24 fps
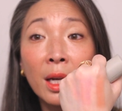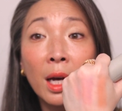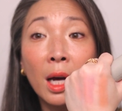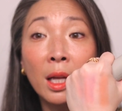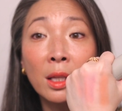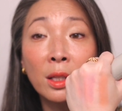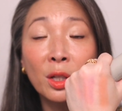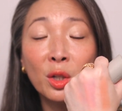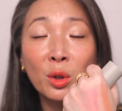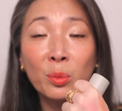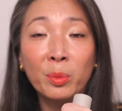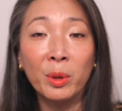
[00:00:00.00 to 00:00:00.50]
a
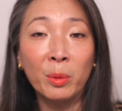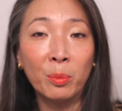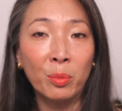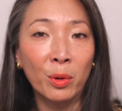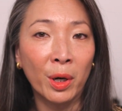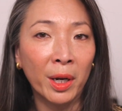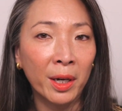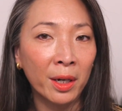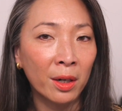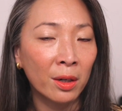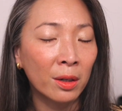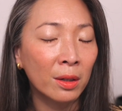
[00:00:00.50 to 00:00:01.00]
little bit
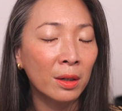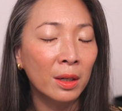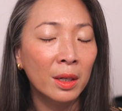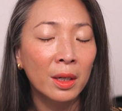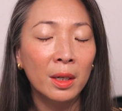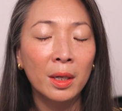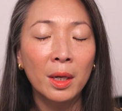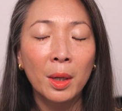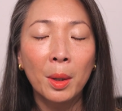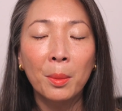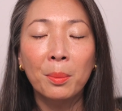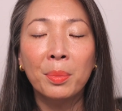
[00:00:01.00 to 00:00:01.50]
brighter,
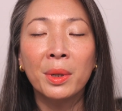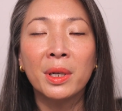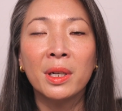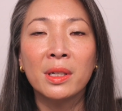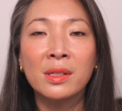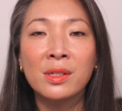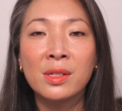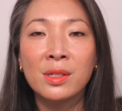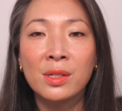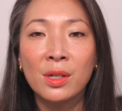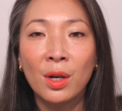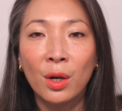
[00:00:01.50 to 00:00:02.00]
but
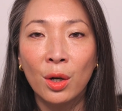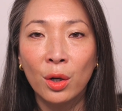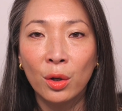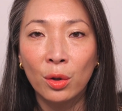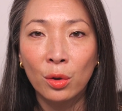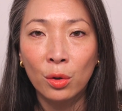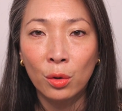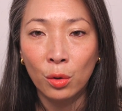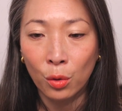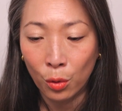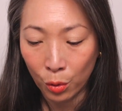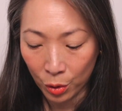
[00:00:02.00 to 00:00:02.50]
it's
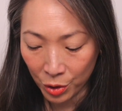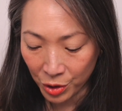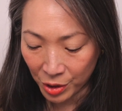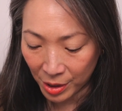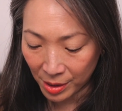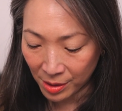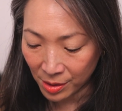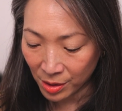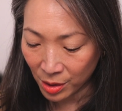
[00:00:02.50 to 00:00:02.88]
gorgeous.